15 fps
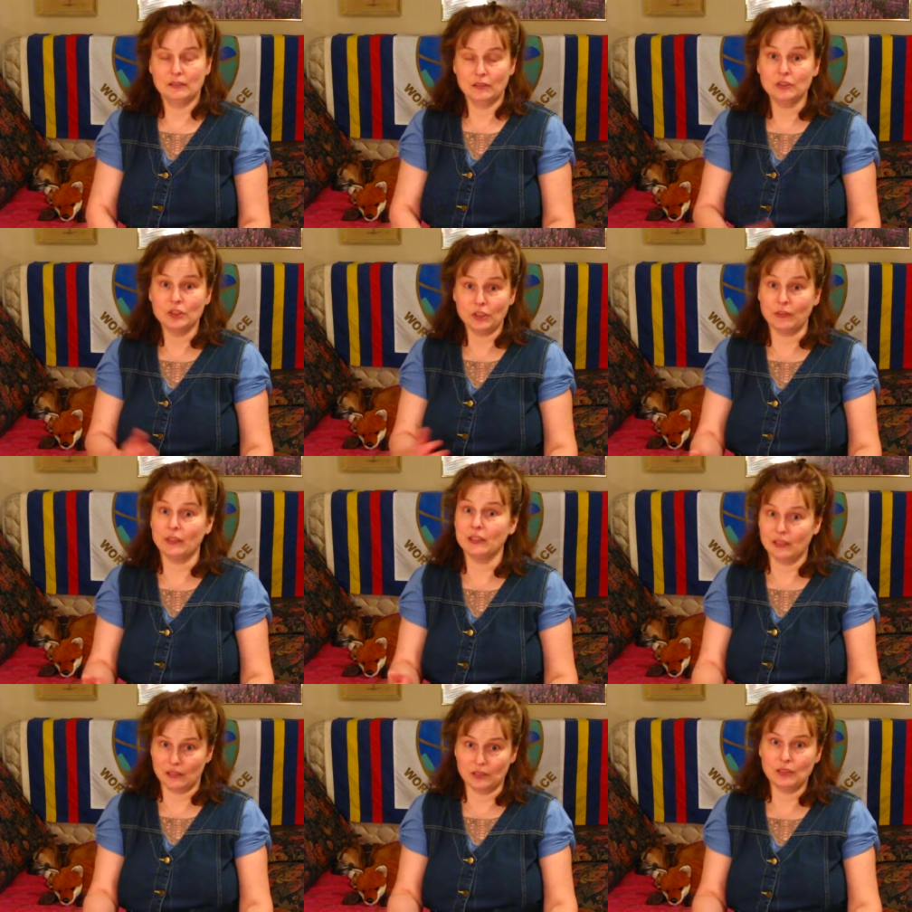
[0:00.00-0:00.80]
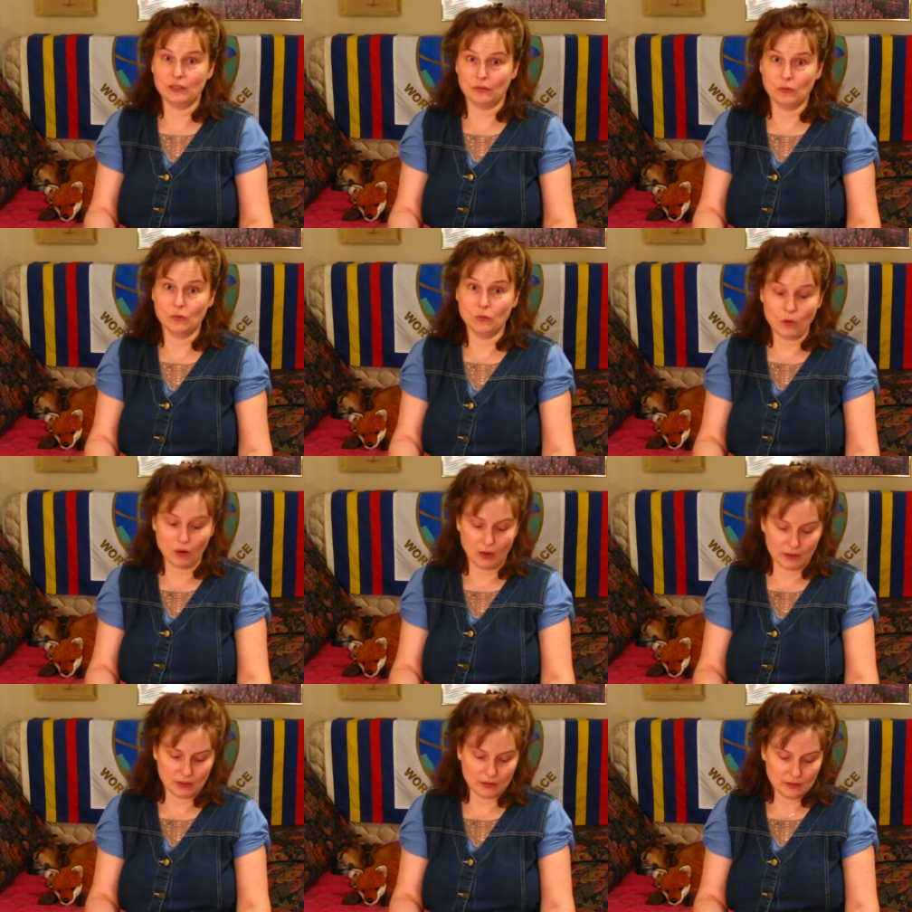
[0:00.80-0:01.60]
during the Civil
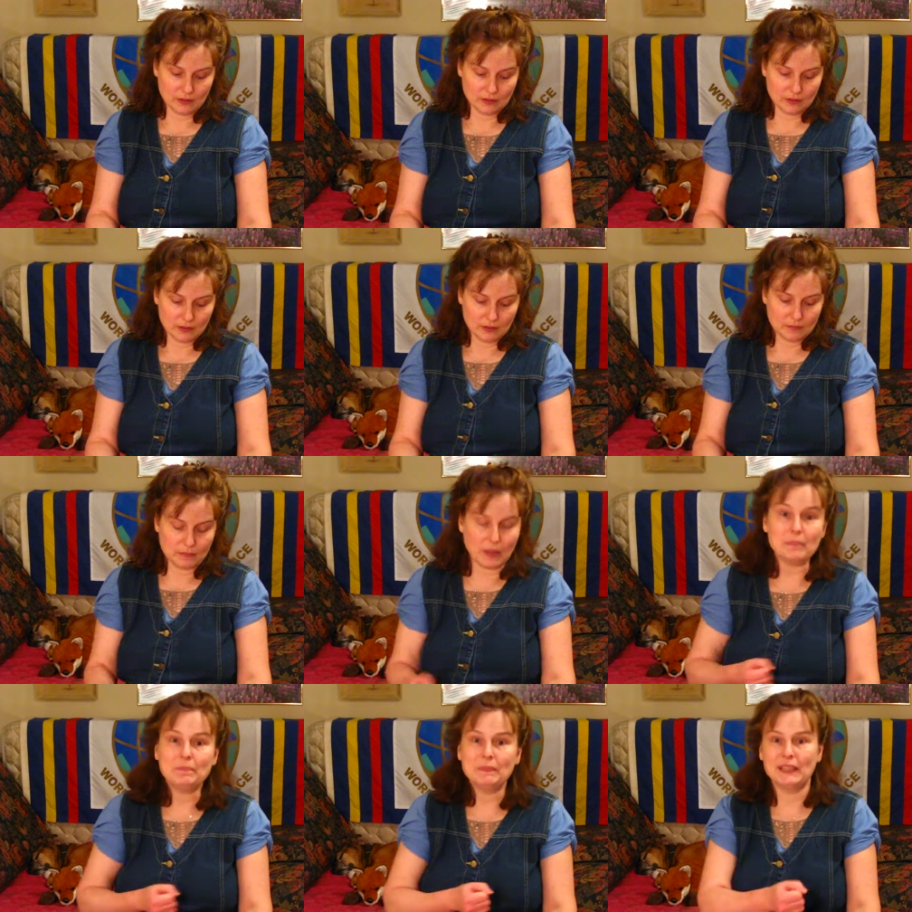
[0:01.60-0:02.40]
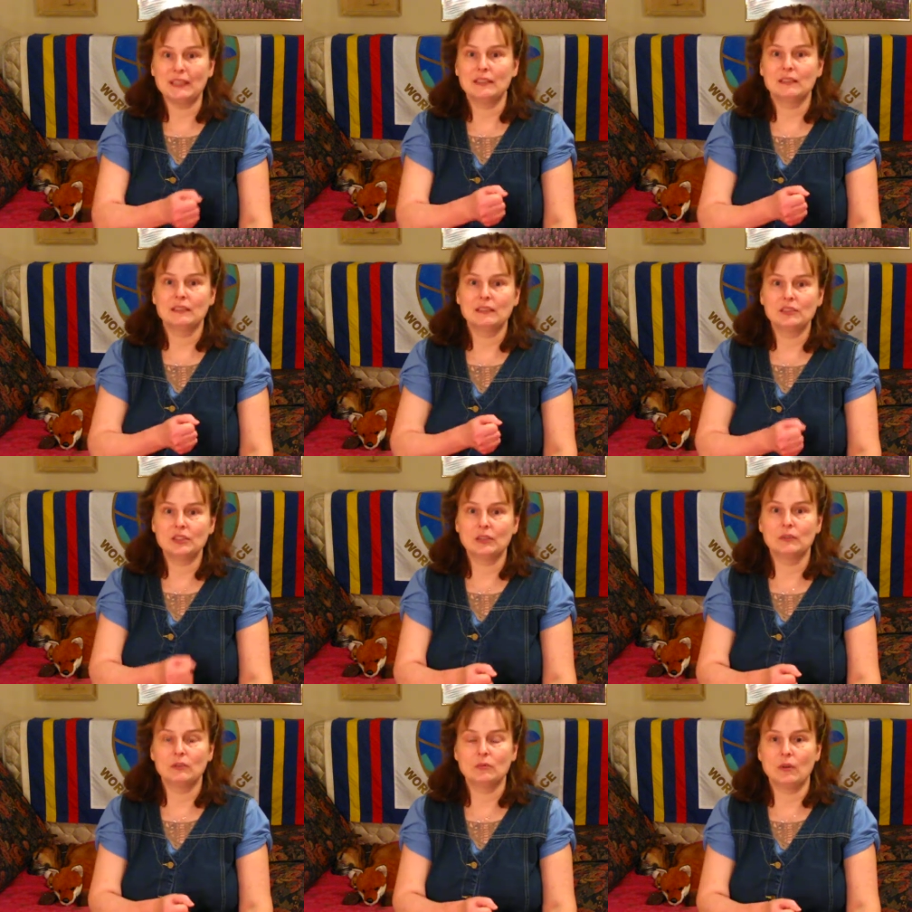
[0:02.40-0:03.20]
War, pumping the
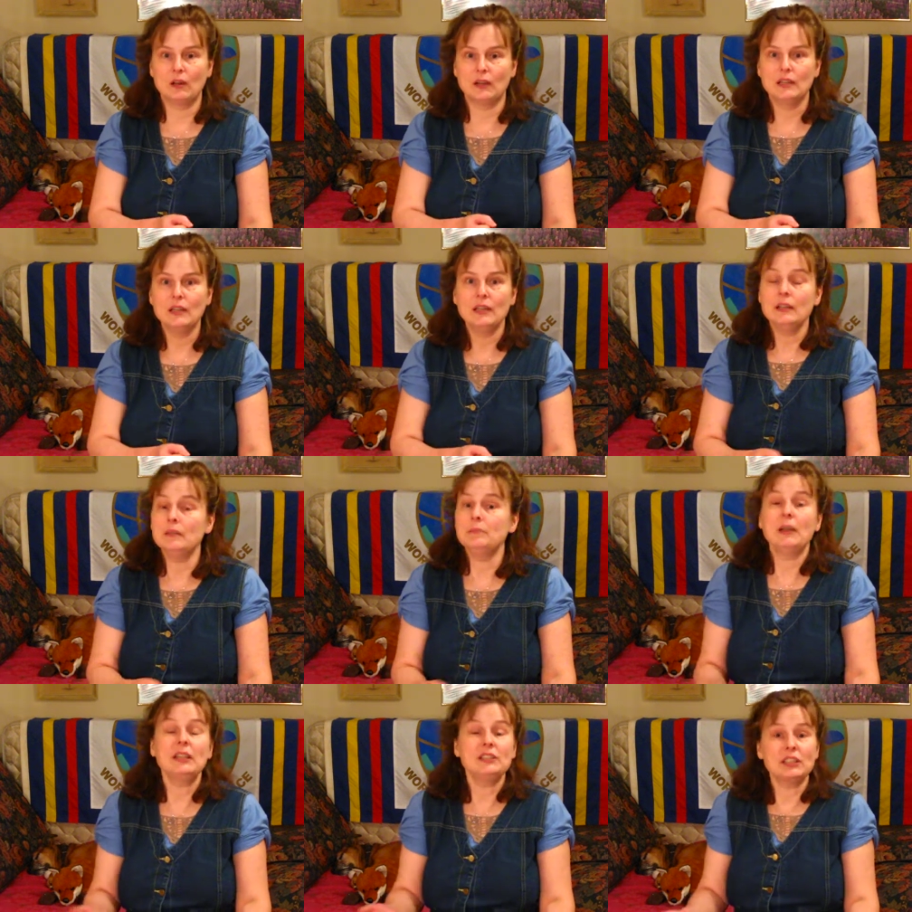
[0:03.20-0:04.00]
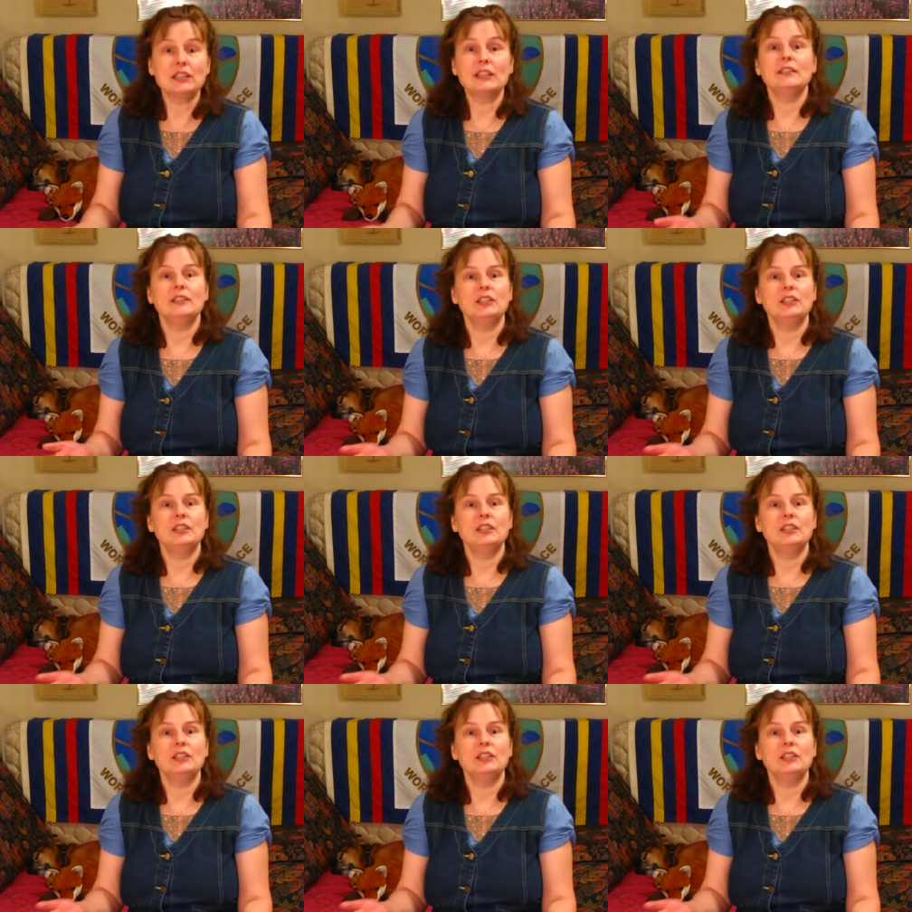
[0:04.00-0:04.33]
Civil War. Basically, the